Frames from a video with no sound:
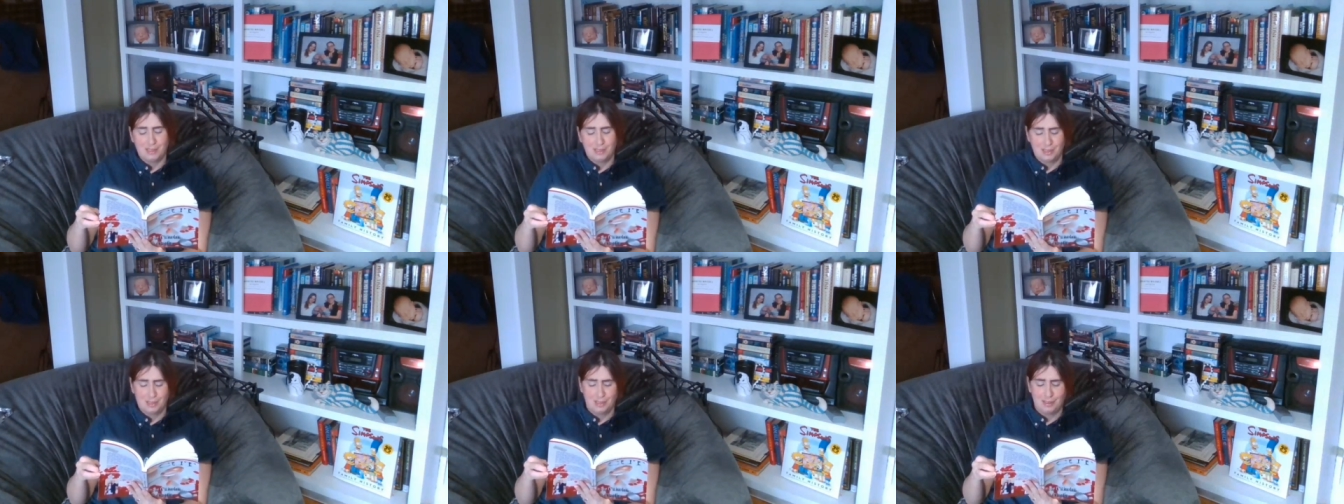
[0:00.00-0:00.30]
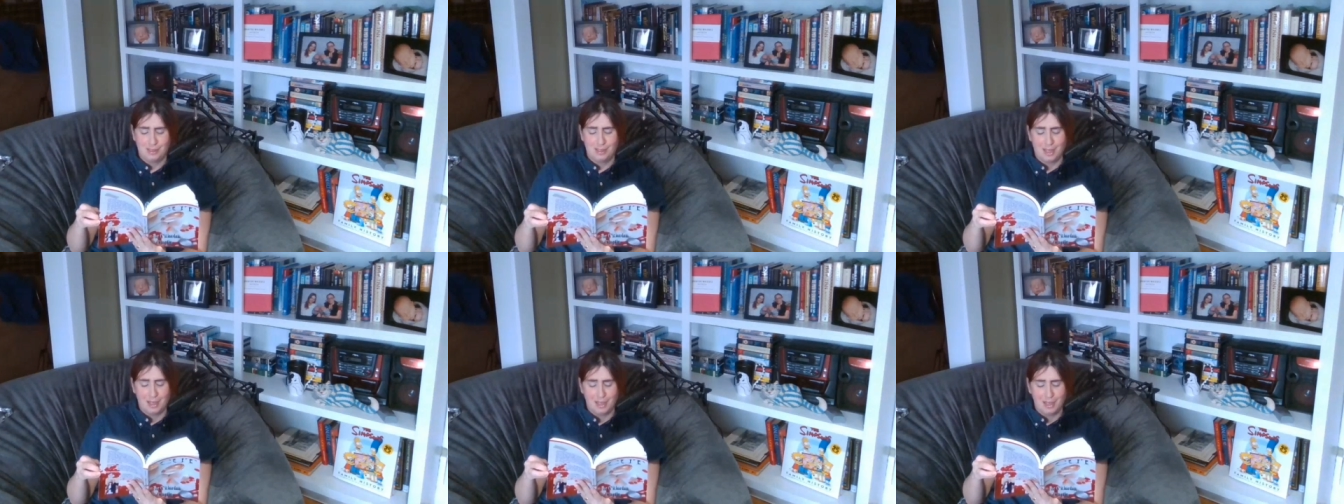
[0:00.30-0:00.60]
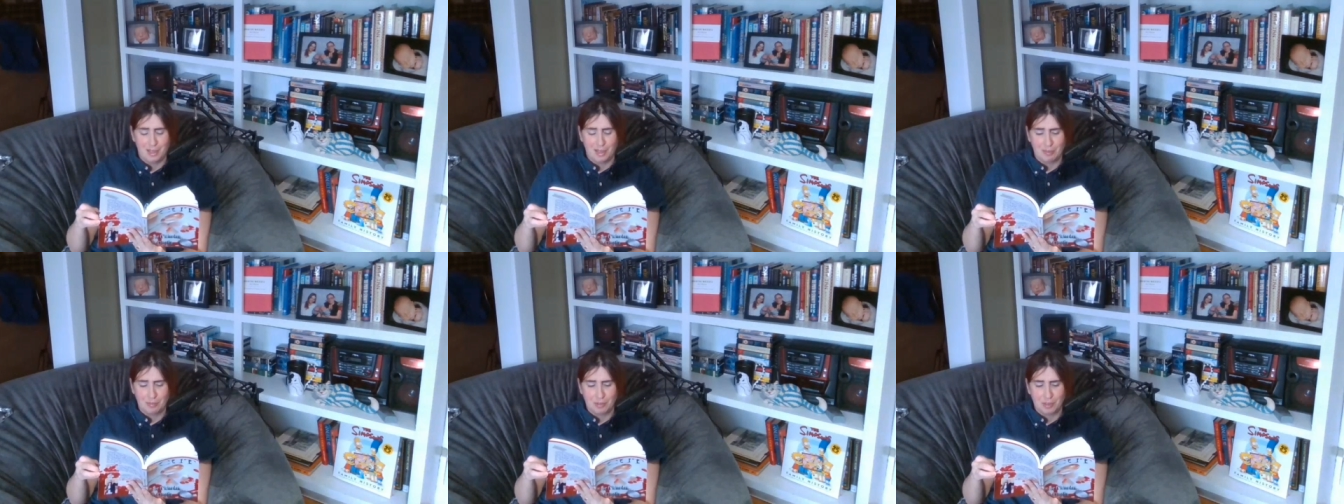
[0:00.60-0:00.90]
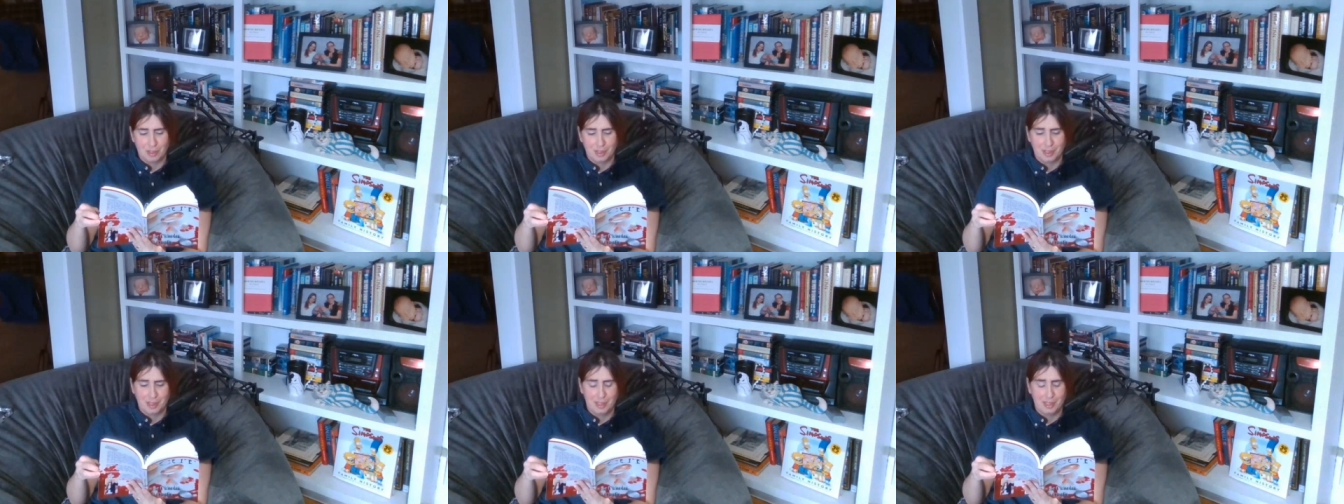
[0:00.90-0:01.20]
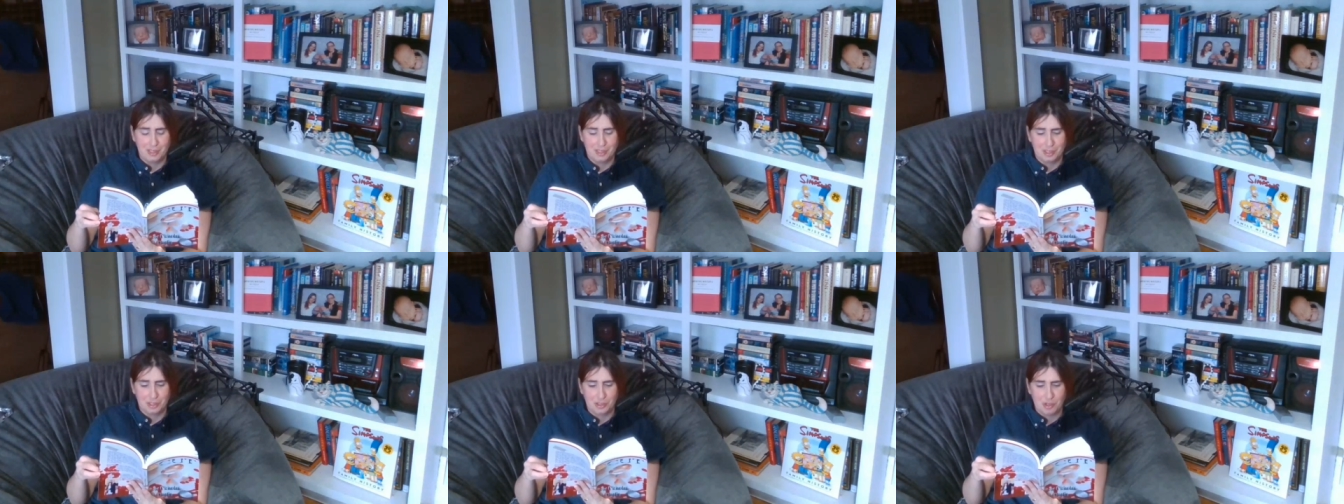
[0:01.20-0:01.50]
studying for your
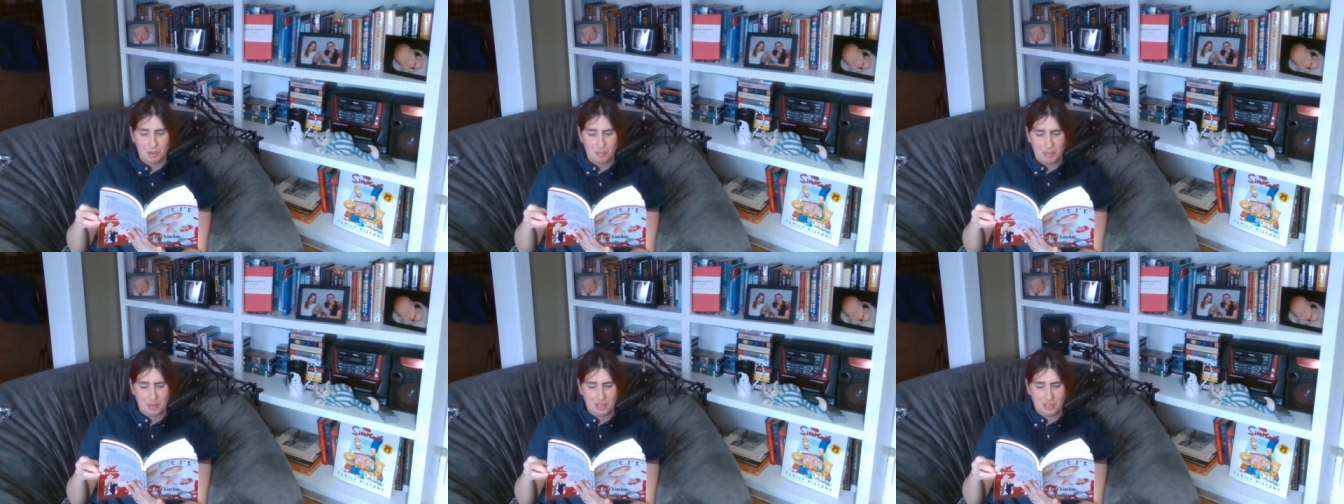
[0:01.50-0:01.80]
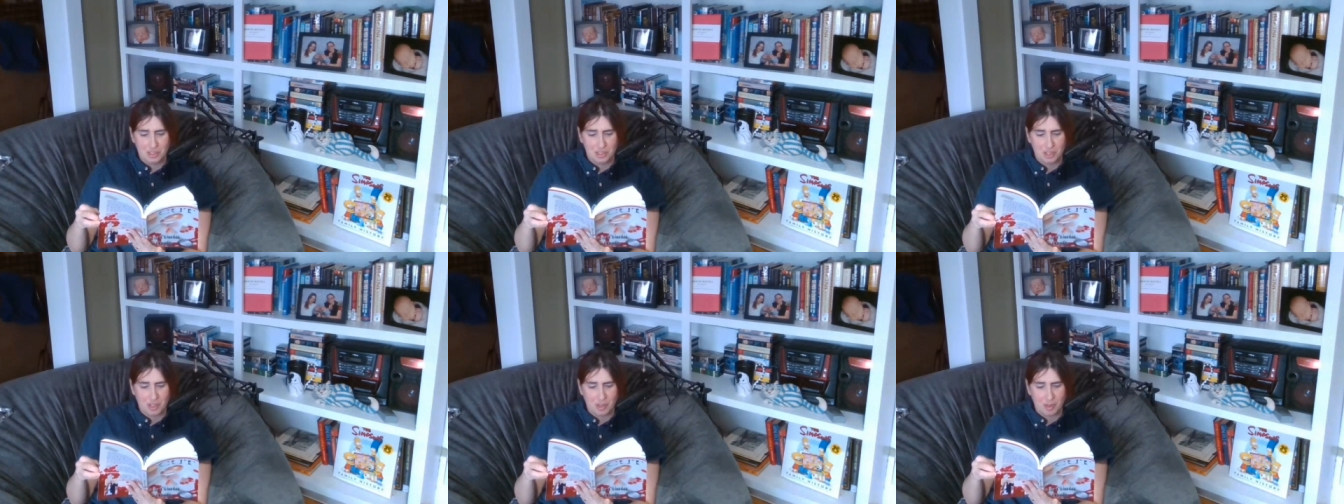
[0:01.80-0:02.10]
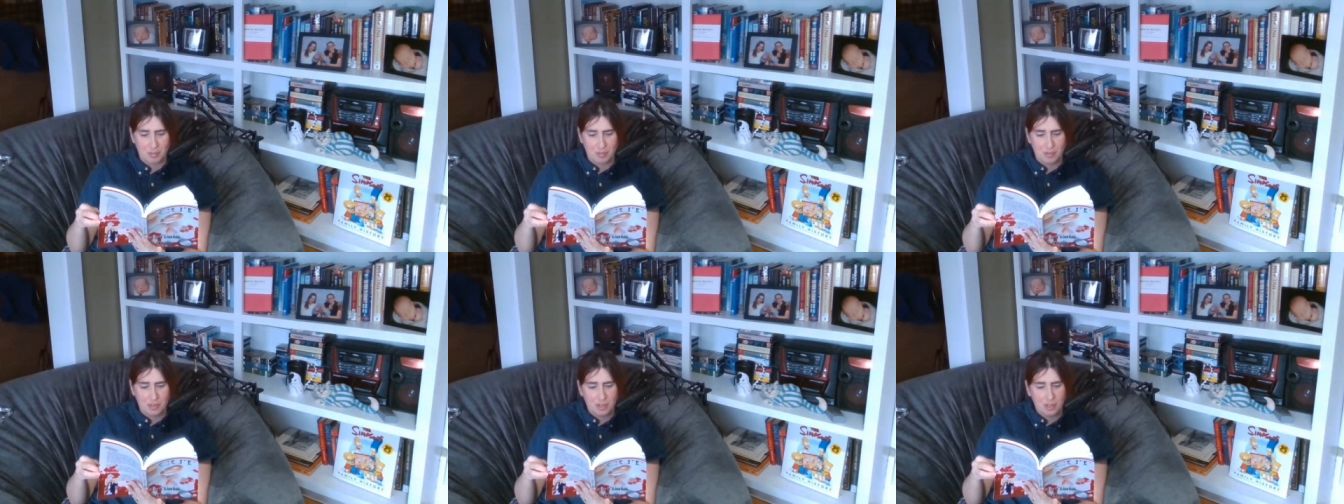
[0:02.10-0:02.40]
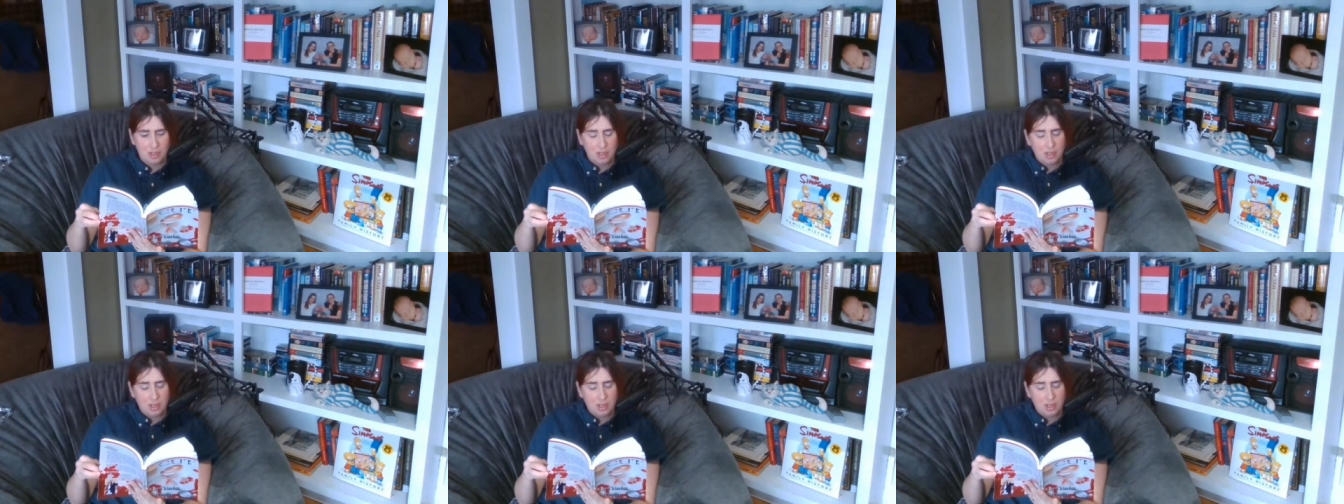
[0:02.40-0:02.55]
history midterm?